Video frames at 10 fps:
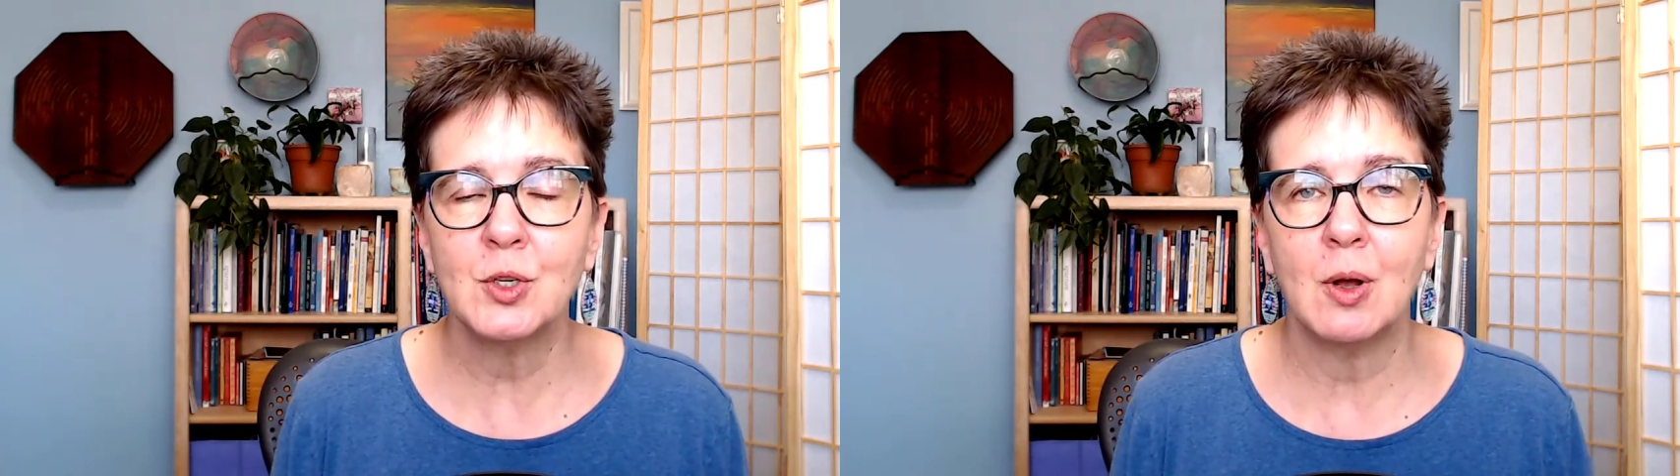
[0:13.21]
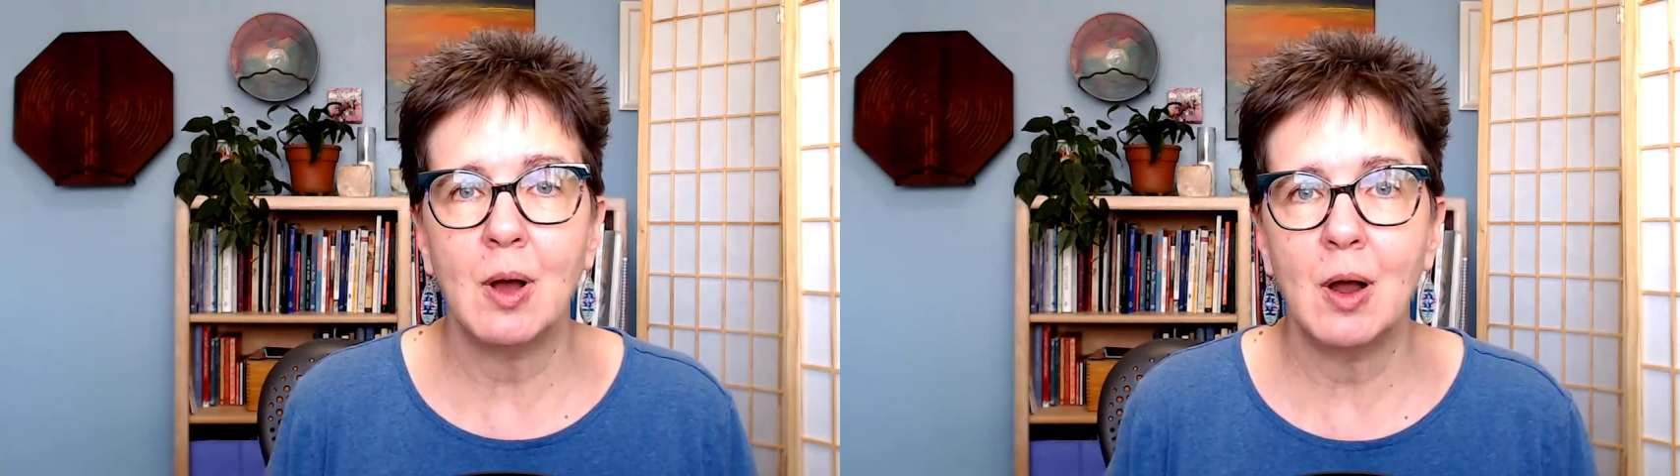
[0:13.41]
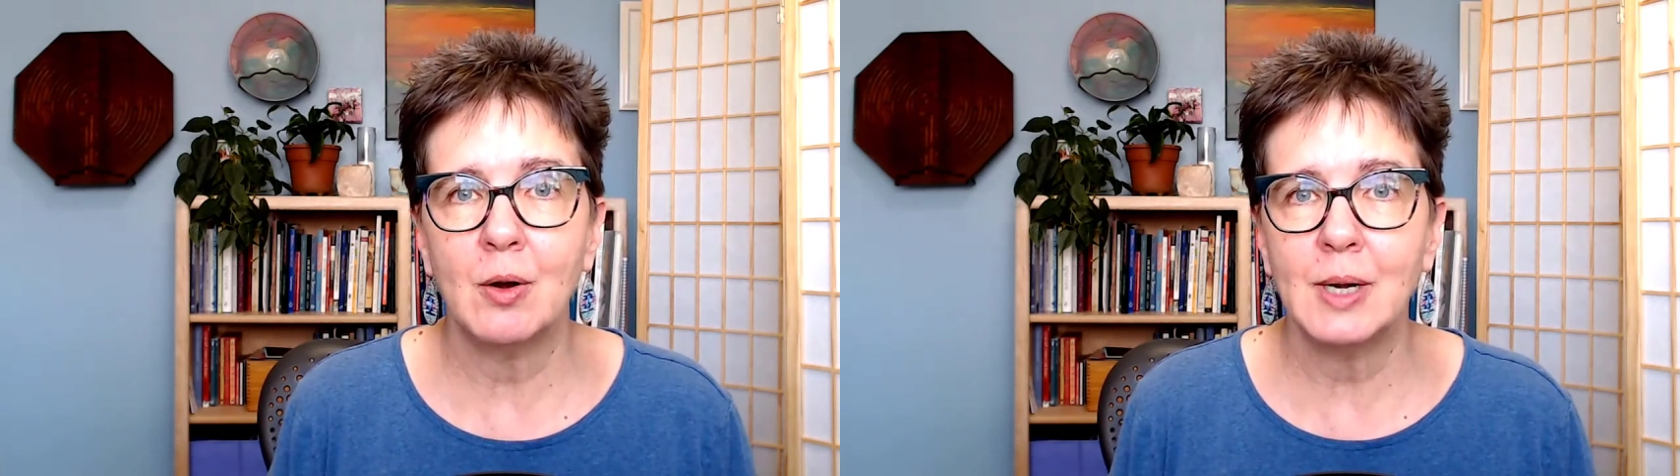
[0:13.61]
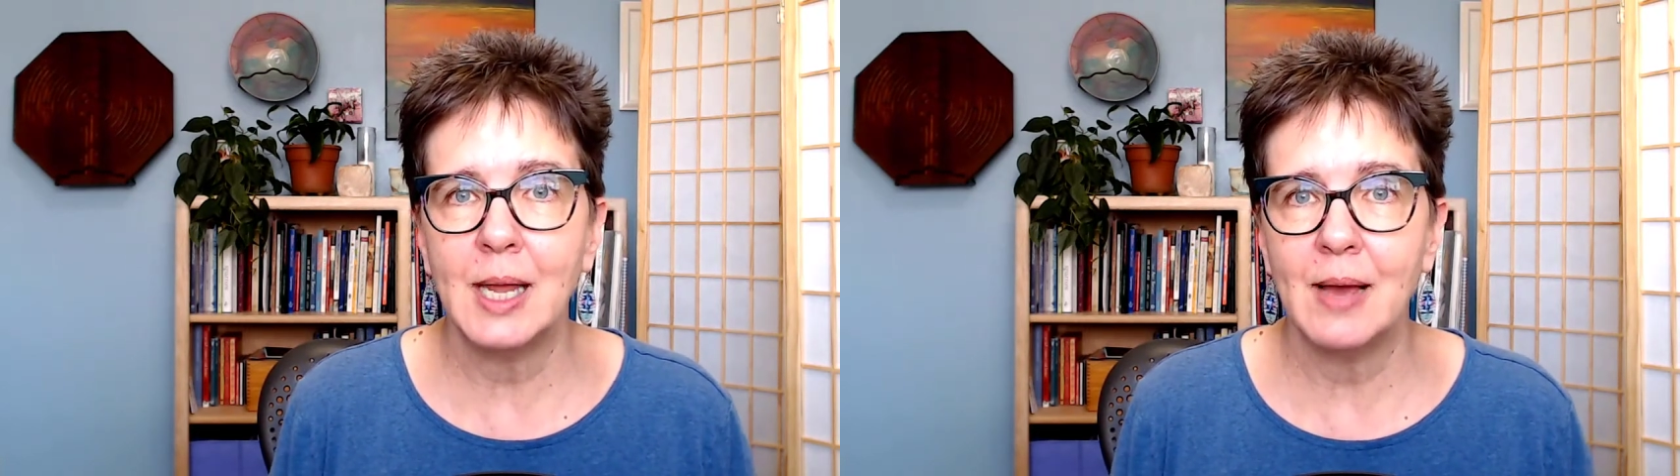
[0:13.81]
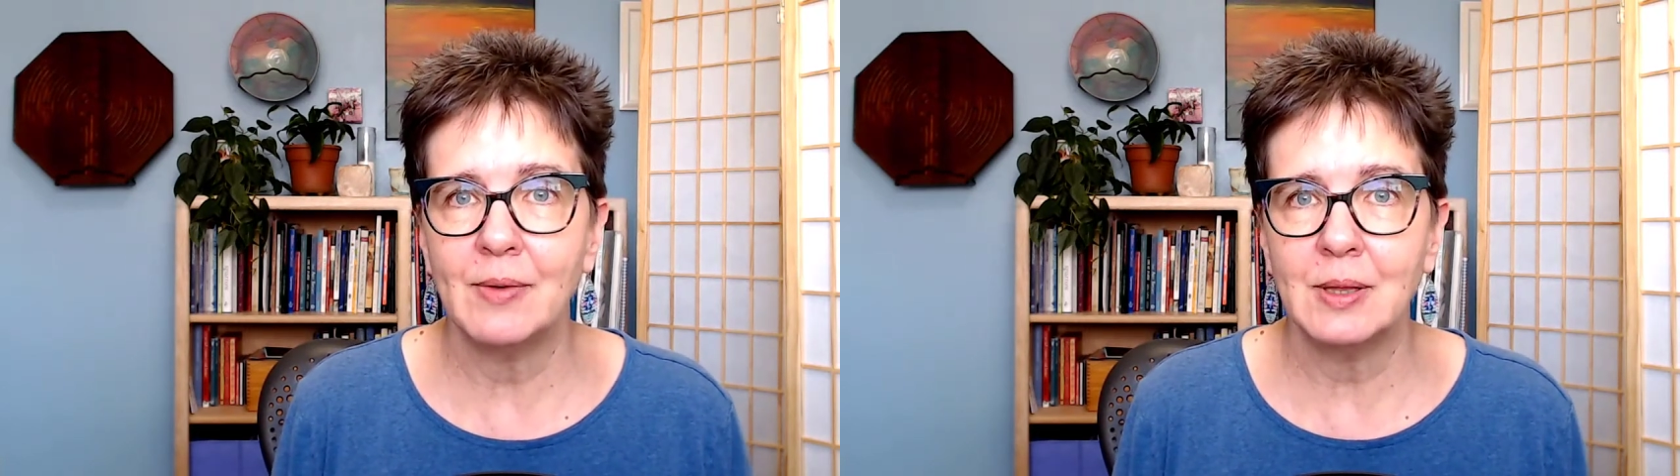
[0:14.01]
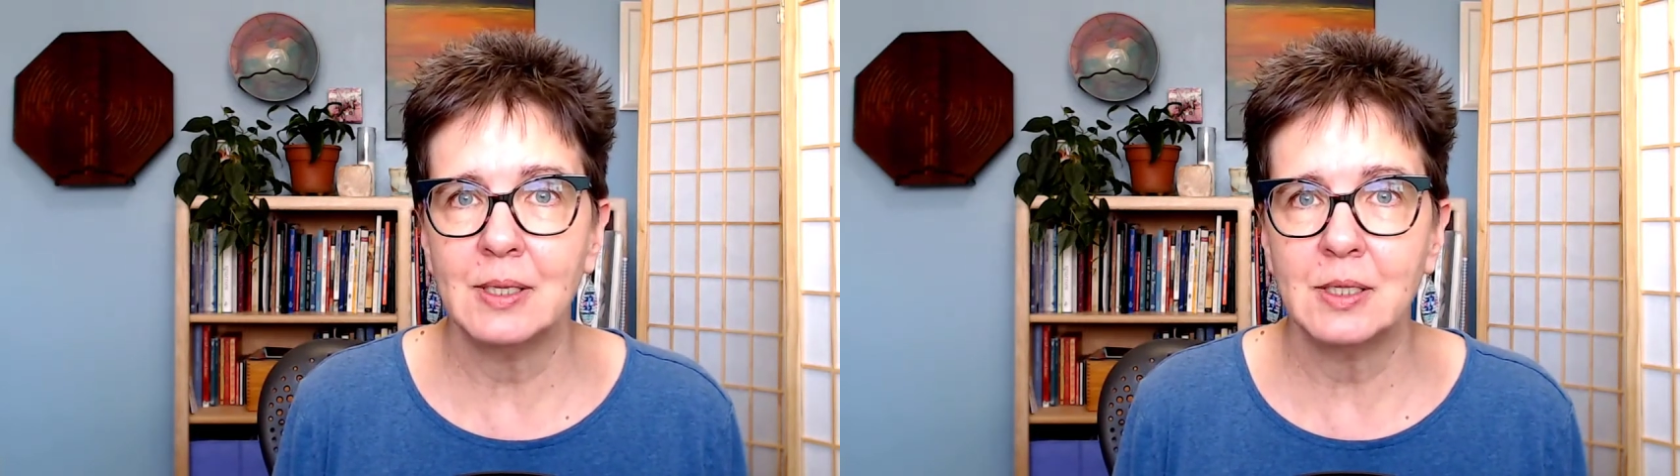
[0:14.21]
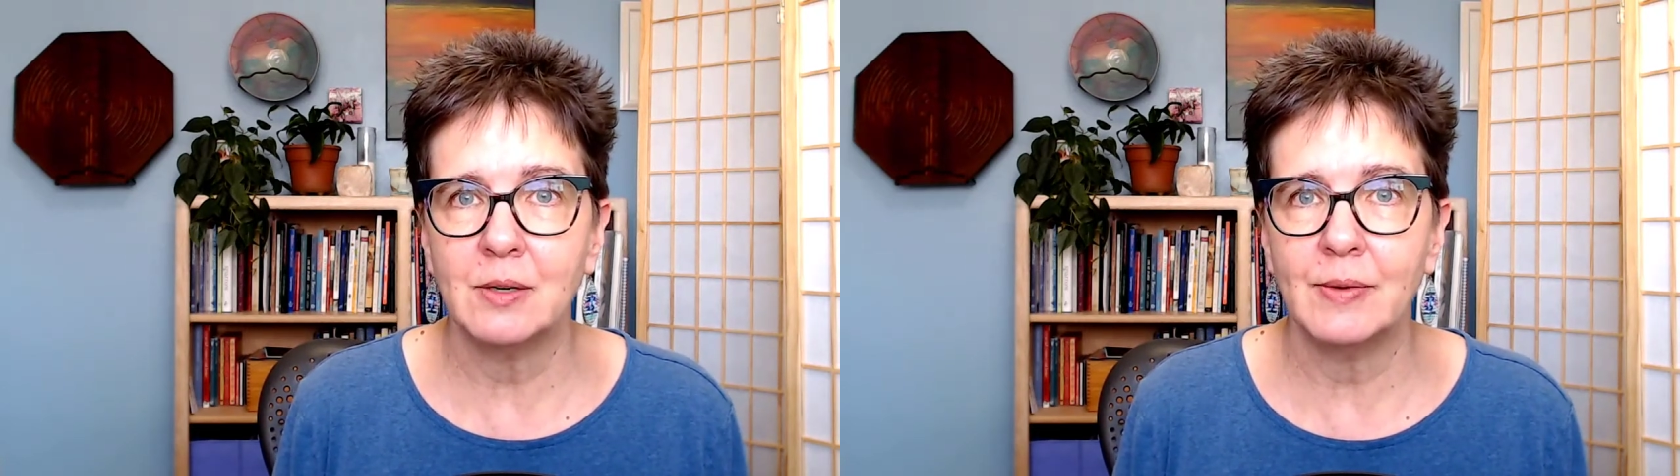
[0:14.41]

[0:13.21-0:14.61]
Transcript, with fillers: you'll already have a list of